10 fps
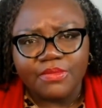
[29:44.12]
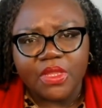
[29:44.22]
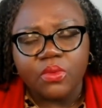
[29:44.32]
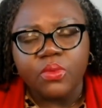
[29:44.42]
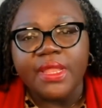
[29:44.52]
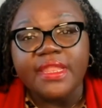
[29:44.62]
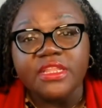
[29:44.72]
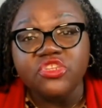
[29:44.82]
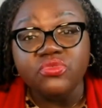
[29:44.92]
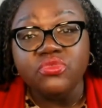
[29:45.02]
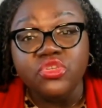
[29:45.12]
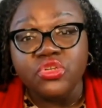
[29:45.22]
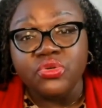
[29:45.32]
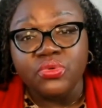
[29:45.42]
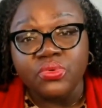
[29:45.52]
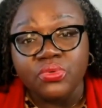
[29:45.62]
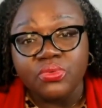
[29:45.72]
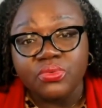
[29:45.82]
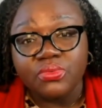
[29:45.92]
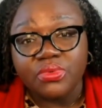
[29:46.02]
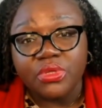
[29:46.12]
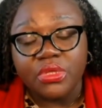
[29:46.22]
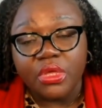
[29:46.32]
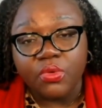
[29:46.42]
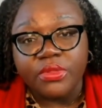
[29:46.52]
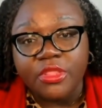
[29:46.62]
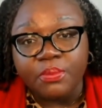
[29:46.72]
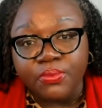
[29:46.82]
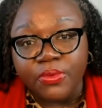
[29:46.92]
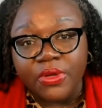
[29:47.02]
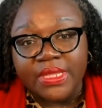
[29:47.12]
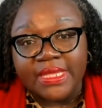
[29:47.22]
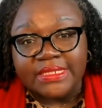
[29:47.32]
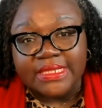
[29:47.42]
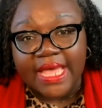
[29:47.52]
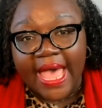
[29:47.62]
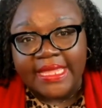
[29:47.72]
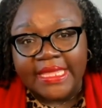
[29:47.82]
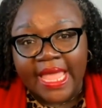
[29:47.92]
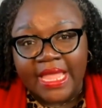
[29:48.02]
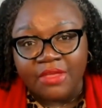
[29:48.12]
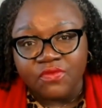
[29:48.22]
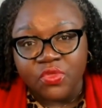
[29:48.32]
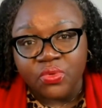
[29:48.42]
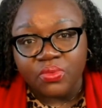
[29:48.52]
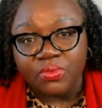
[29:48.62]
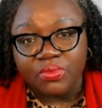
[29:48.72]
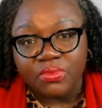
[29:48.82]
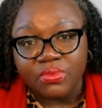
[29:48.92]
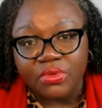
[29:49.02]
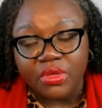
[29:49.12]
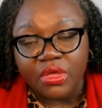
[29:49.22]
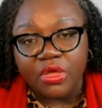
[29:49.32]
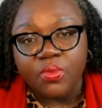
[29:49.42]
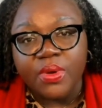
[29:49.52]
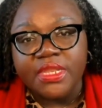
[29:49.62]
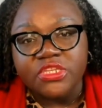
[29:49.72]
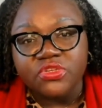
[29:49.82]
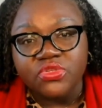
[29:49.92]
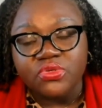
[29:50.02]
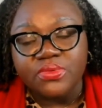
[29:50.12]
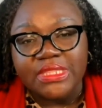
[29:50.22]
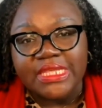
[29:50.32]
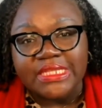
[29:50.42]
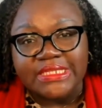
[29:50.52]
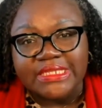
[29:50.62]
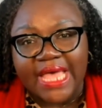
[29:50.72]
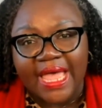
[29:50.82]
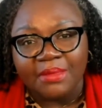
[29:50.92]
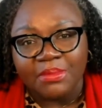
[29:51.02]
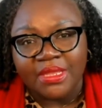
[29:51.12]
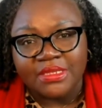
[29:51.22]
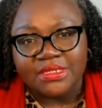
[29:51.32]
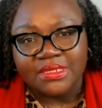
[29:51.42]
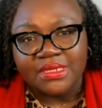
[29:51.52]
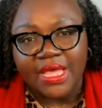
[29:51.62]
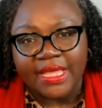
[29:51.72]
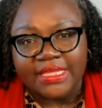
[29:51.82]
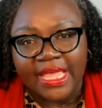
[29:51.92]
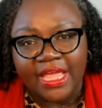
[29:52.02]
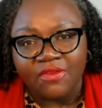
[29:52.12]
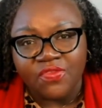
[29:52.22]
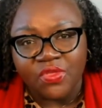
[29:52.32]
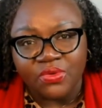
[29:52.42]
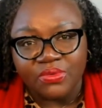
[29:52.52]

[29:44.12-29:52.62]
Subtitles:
What did you do with the brilliance I gave you? What did you do with the assignment I gave you?